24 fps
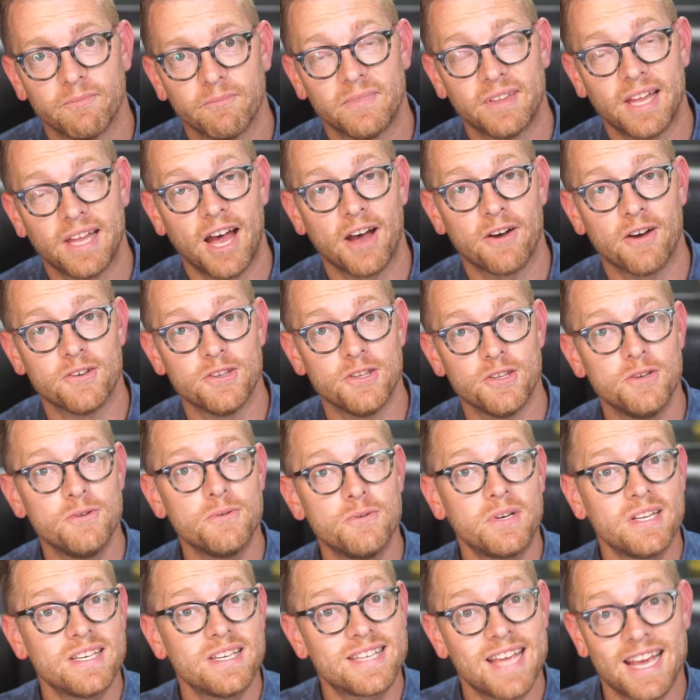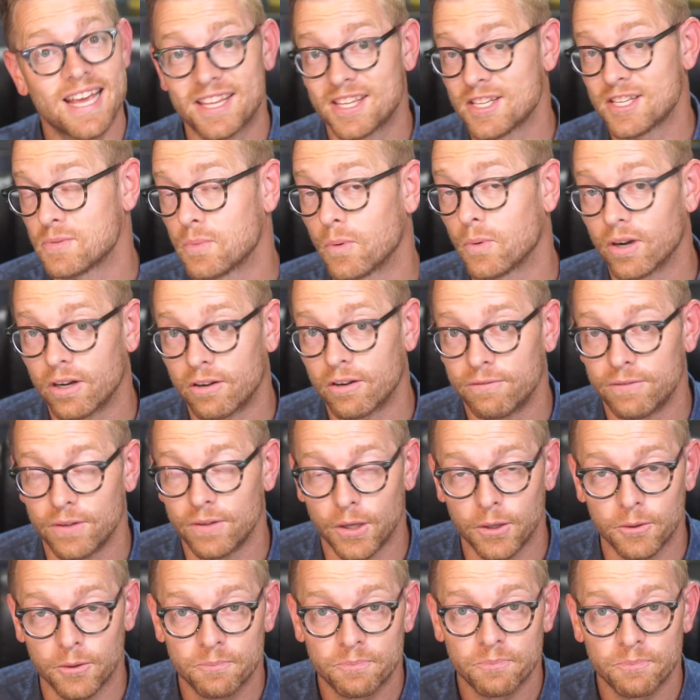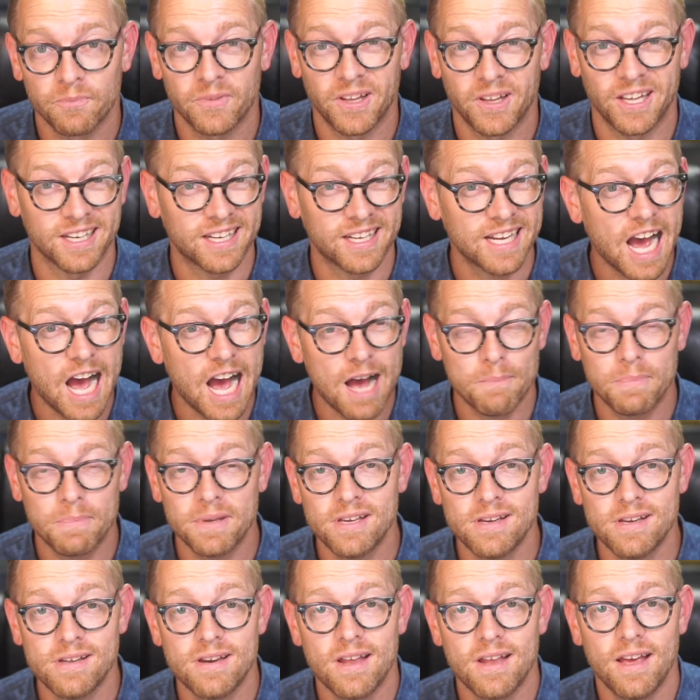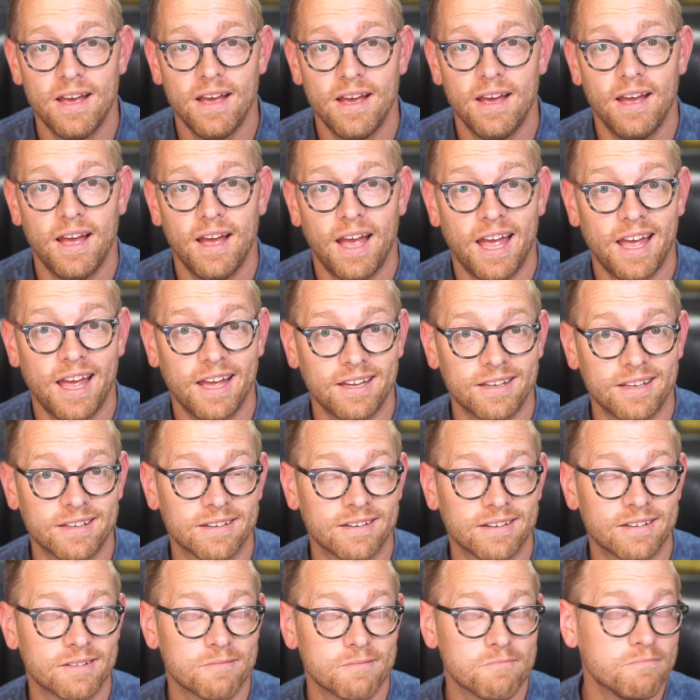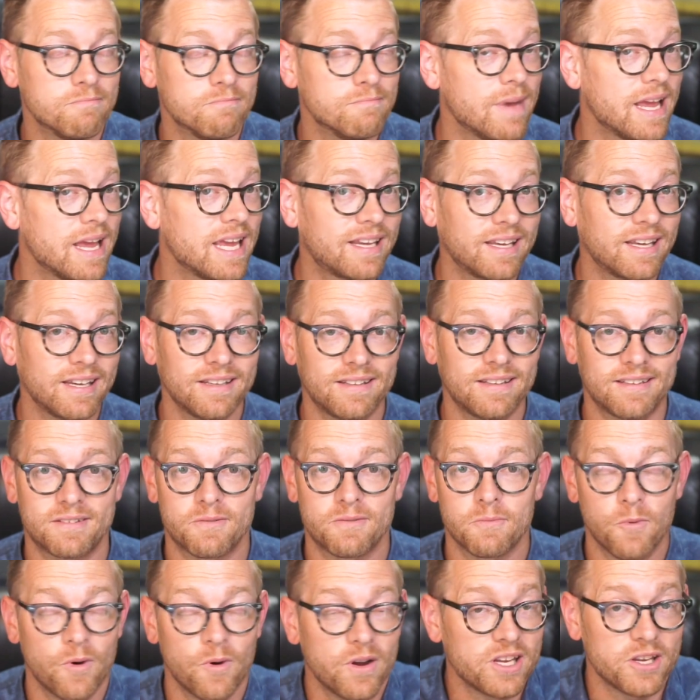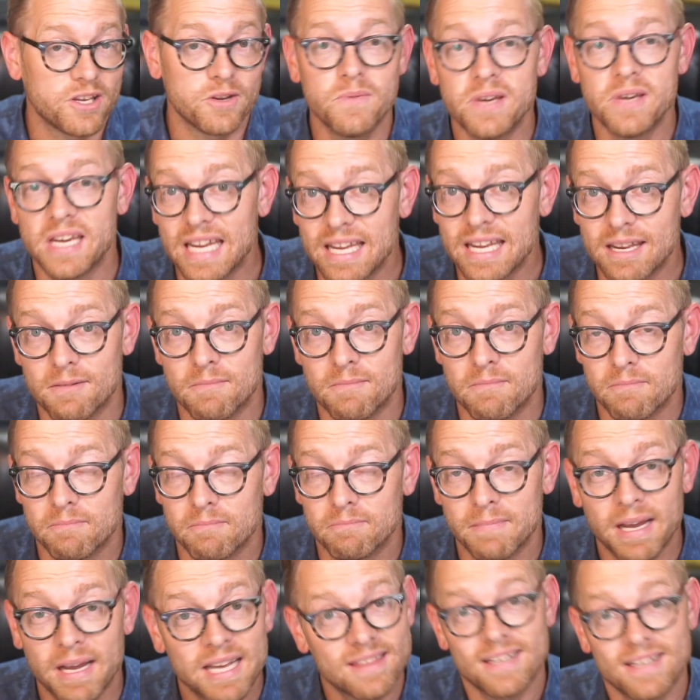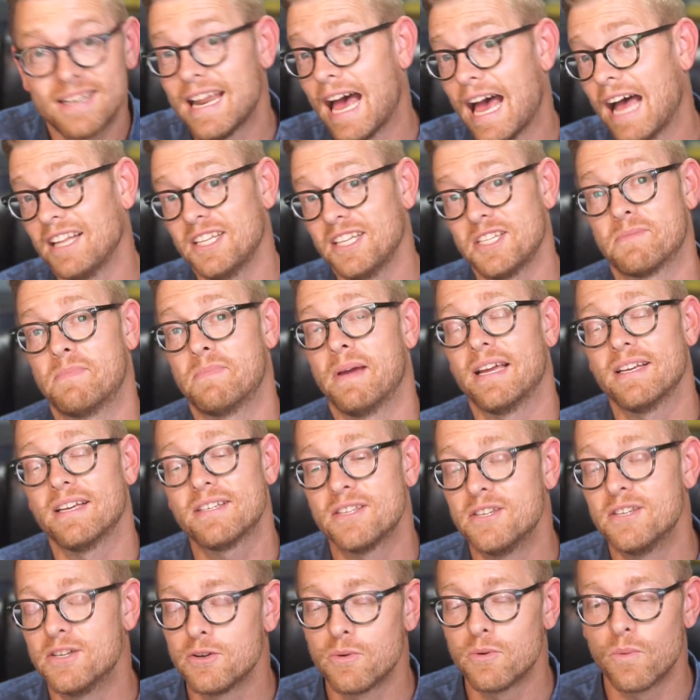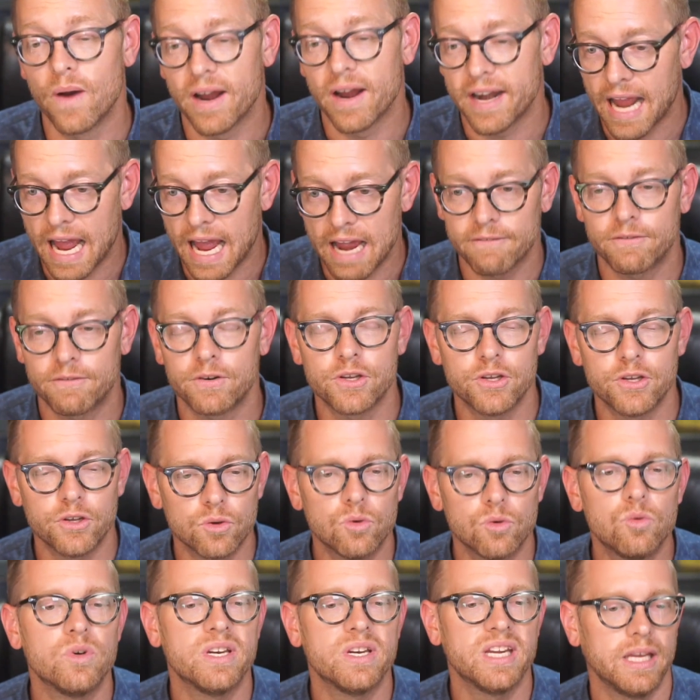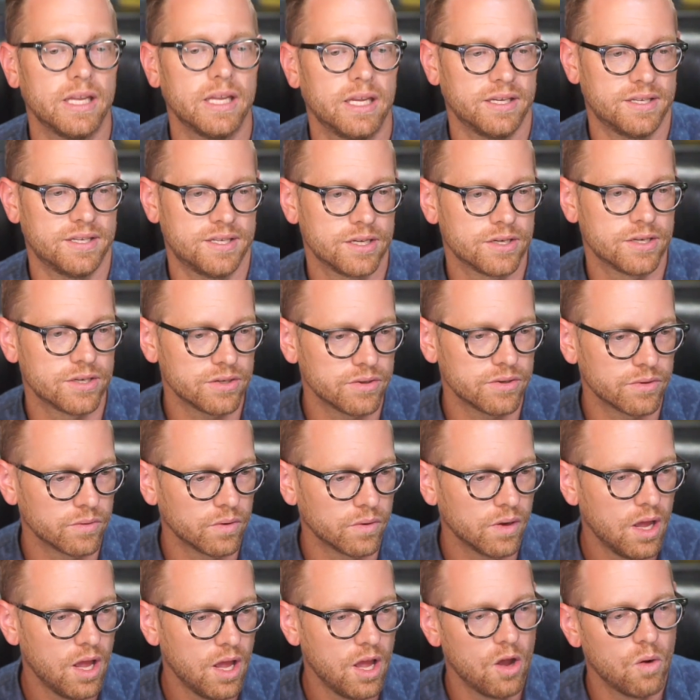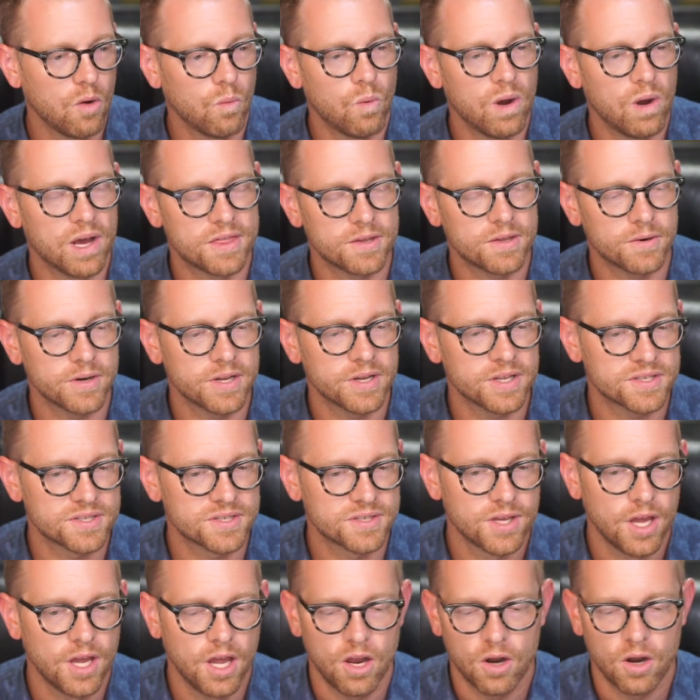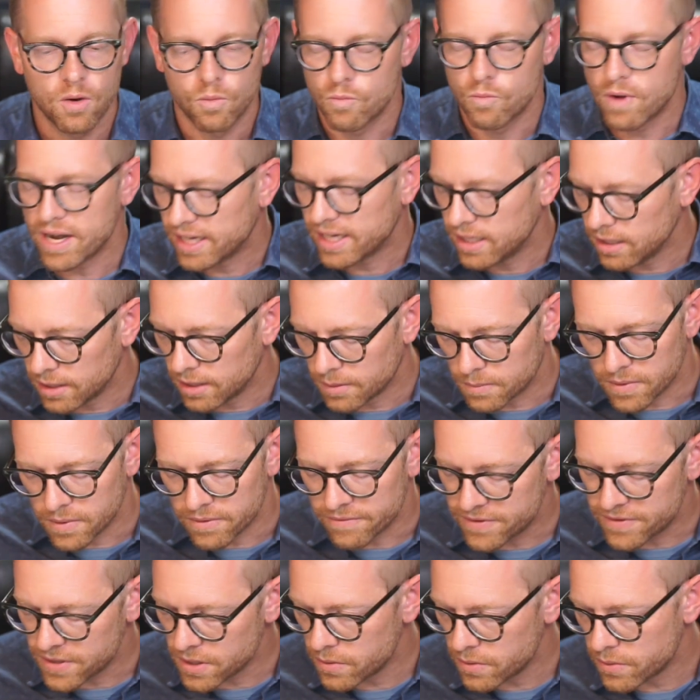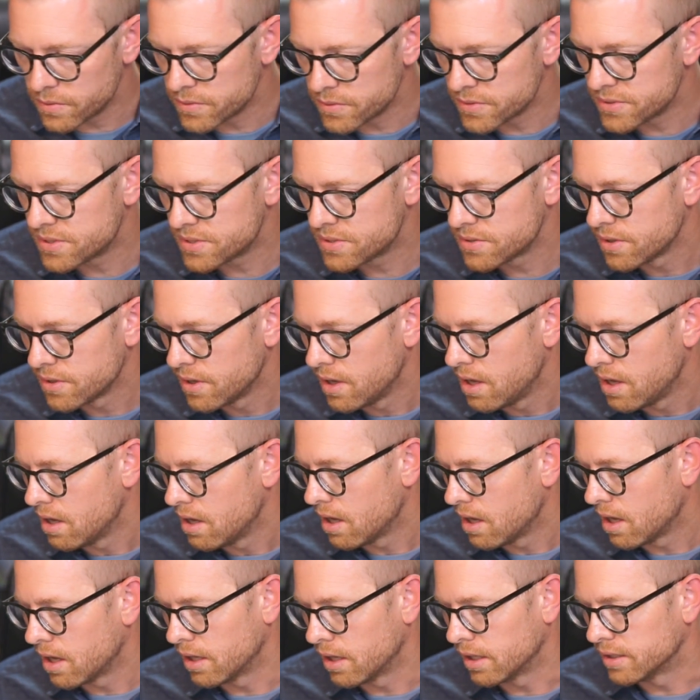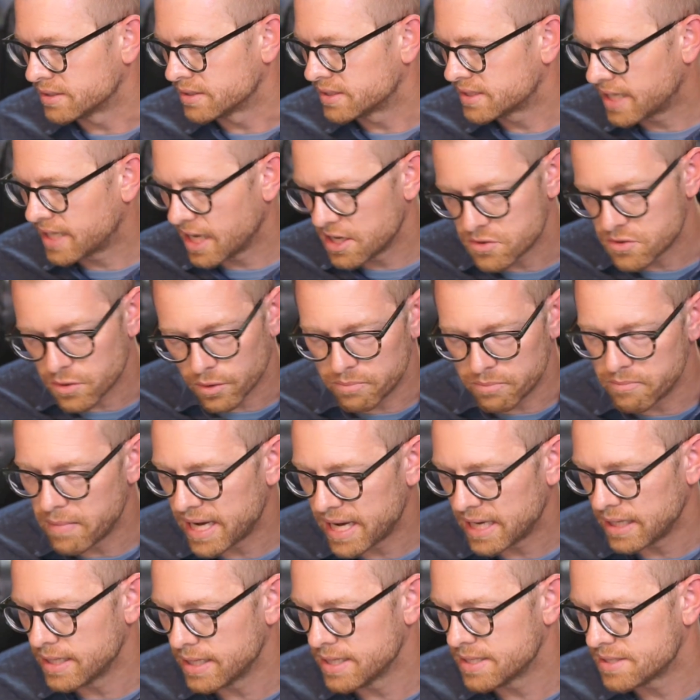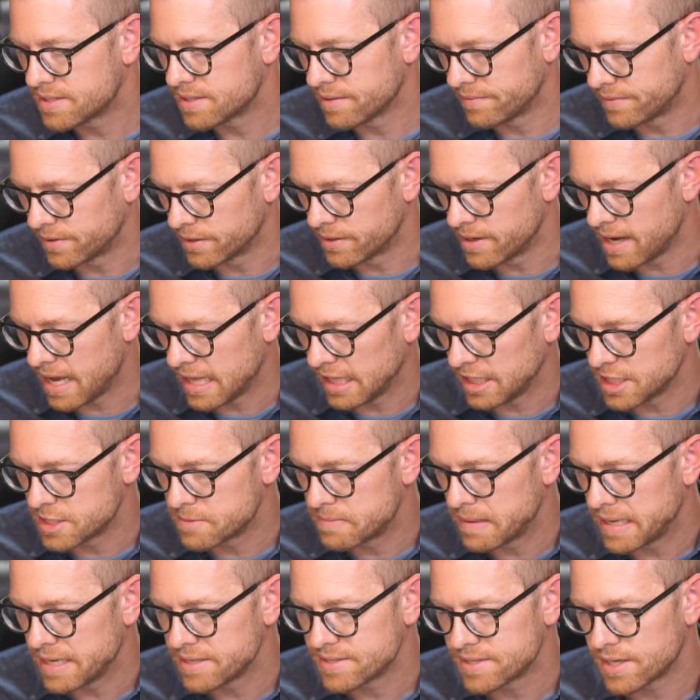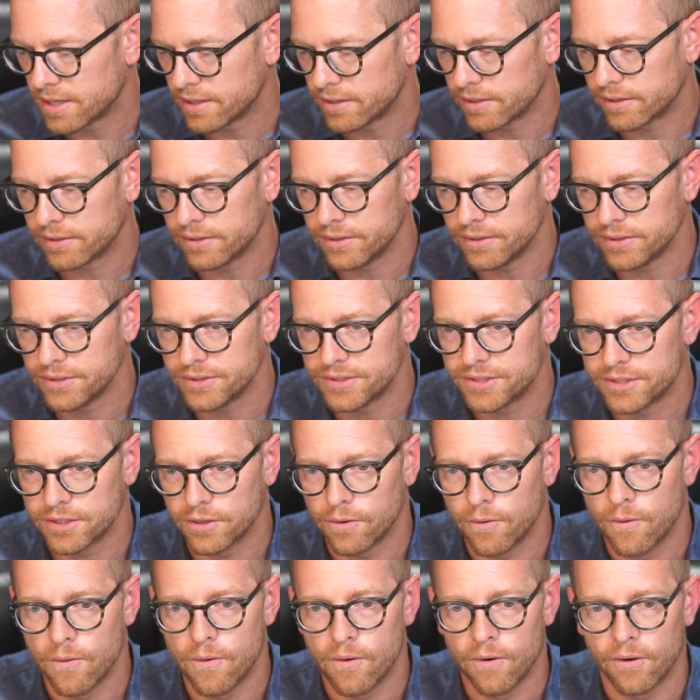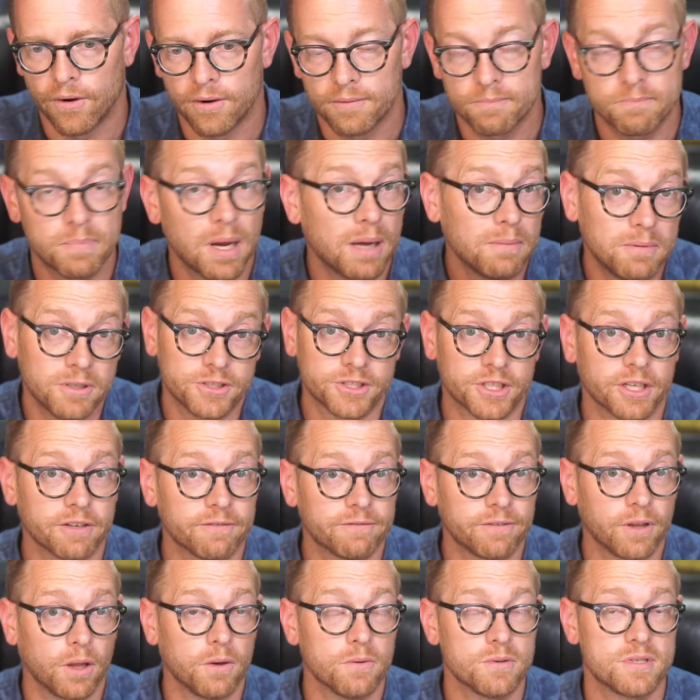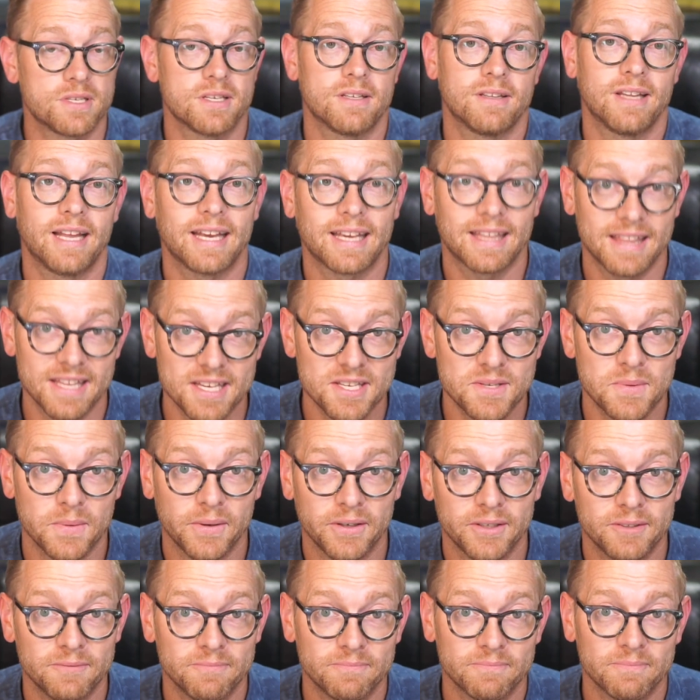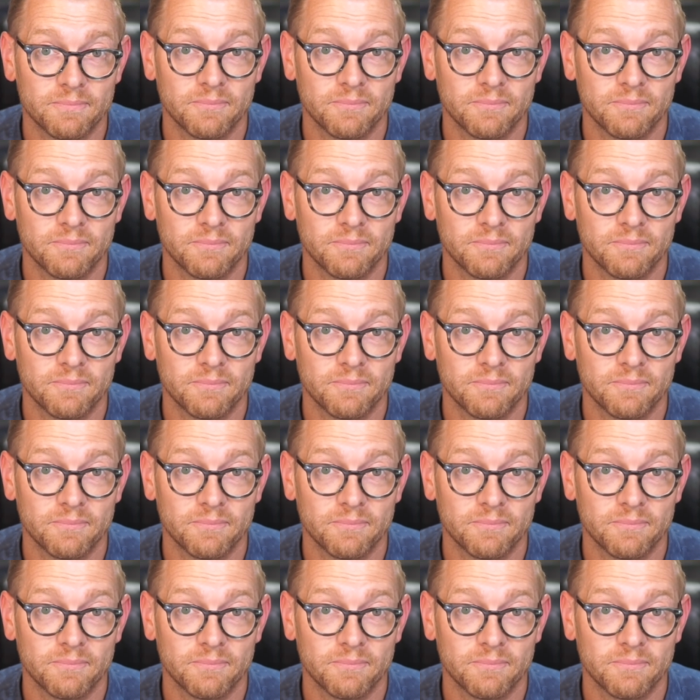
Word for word: Now, you could take this workflow and copy it and make it what you need. Make the knowledge base do whatever you need it to do, whether it's regular reviews, uh, scheduled maintenance of your knowledge base articles, or publishing flows like this one.